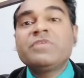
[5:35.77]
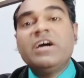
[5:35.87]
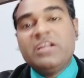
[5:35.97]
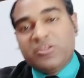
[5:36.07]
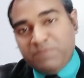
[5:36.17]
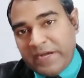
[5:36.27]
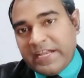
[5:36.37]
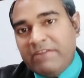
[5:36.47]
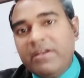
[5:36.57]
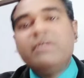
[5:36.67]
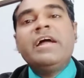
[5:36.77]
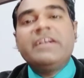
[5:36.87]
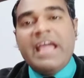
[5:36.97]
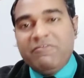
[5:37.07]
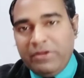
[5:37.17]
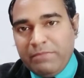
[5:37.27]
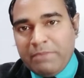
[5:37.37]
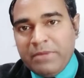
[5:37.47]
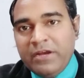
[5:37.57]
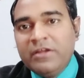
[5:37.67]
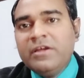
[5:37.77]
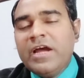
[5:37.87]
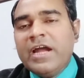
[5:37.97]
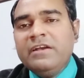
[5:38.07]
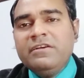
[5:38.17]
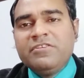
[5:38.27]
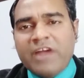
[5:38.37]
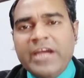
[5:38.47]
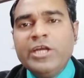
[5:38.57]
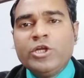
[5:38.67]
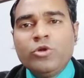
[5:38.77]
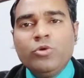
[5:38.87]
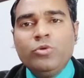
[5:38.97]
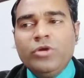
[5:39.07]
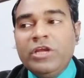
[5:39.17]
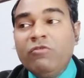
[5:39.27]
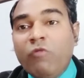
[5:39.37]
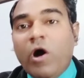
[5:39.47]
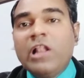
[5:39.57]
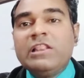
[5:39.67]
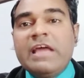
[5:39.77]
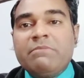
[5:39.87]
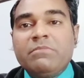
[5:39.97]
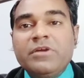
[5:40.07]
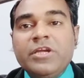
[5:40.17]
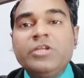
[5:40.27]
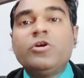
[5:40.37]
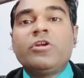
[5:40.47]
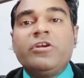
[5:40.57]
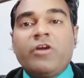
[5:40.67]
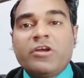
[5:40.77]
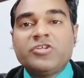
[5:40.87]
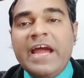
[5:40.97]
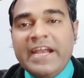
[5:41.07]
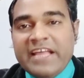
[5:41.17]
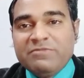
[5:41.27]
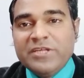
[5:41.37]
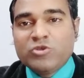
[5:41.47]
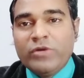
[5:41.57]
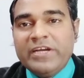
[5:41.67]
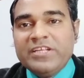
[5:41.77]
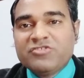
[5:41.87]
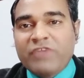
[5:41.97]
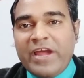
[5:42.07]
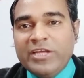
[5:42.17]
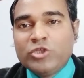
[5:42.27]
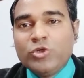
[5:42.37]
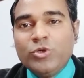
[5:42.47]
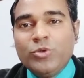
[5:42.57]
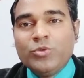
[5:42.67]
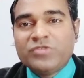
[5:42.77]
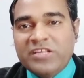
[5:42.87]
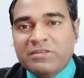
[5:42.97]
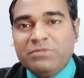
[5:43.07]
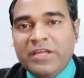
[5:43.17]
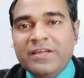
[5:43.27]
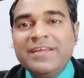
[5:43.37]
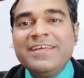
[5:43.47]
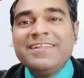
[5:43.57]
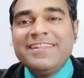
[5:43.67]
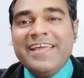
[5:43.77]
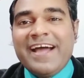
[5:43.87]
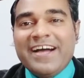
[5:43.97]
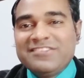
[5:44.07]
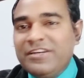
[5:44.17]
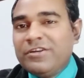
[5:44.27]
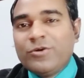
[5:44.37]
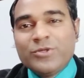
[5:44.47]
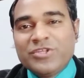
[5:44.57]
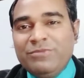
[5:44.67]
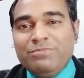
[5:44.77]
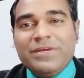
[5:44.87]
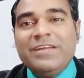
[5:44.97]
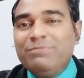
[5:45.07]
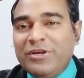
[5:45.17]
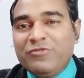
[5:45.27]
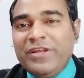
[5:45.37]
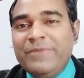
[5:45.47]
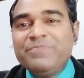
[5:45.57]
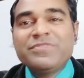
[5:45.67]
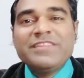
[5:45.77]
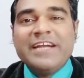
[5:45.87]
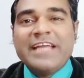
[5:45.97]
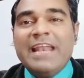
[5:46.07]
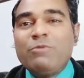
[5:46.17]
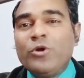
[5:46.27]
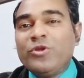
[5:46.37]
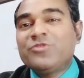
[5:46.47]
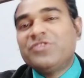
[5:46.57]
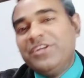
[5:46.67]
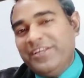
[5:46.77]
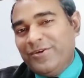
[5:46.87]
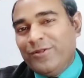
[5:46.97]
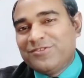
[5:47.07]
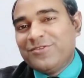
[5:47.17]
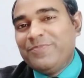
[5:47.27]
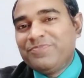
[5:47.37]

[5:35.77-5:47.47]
respect at every member, and try to involve them in your introduction. And as my student is trying to say something, they asked in question in between that tell about your city also.